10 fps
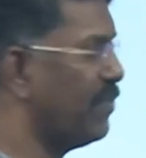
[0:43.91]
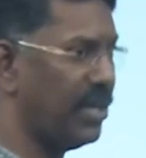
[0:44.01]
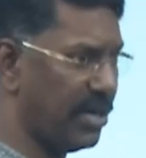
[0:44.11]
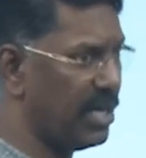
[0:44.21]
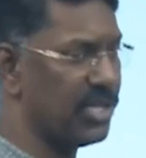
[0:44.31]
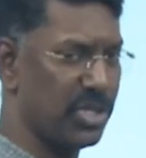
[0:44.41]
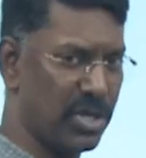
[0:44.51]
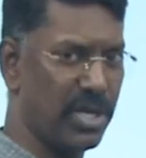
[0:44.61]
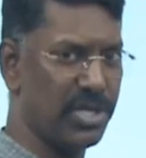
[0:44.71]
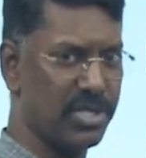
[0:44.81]
international
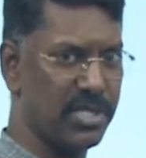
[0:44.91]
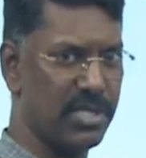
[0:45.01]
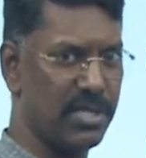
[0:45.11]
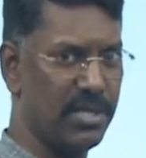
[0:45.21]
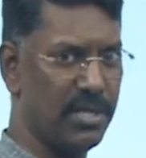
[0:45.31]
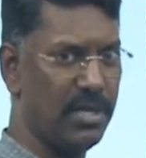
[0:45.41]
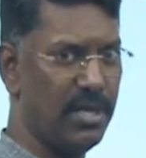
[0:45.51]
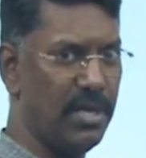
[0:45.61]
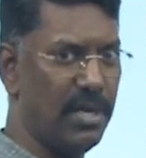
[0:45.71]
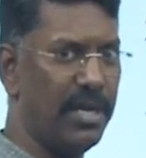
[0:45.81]
relations,
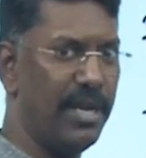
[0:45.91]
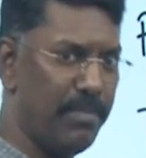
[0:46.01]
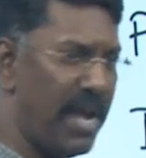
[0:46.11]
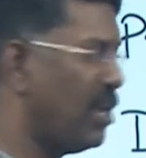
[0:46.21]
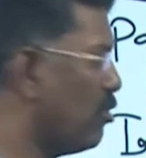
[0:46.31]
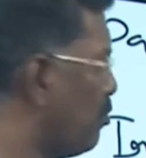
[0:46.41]
in mains